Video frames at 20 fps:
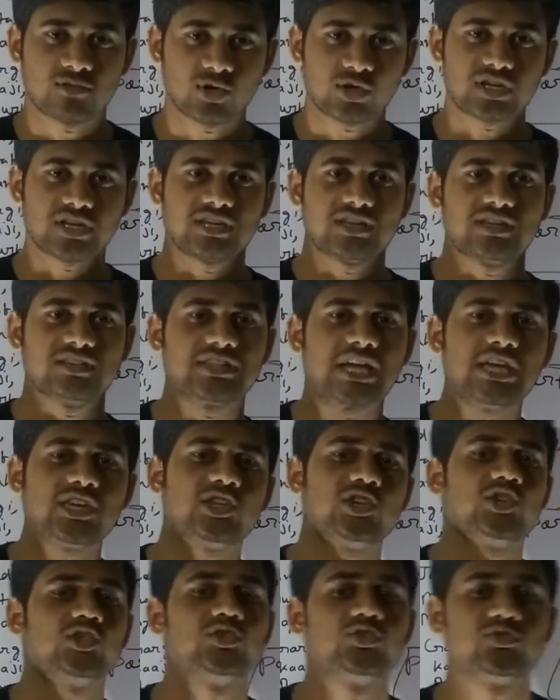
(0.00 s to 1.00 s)
Okay,
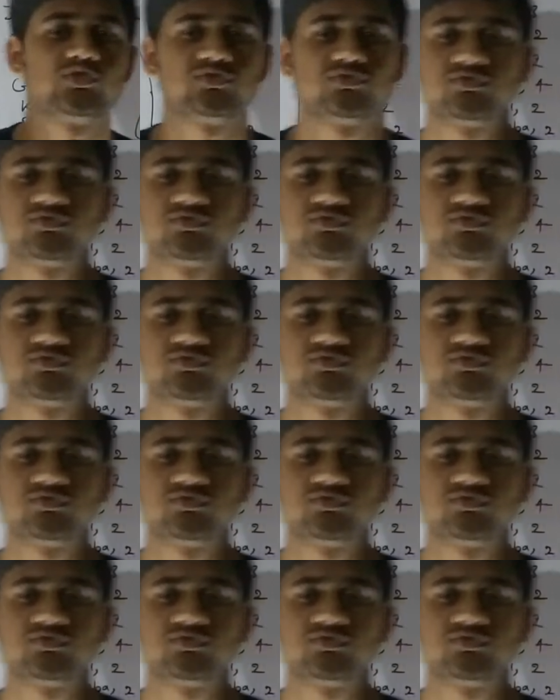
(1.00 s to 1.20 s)
thank you.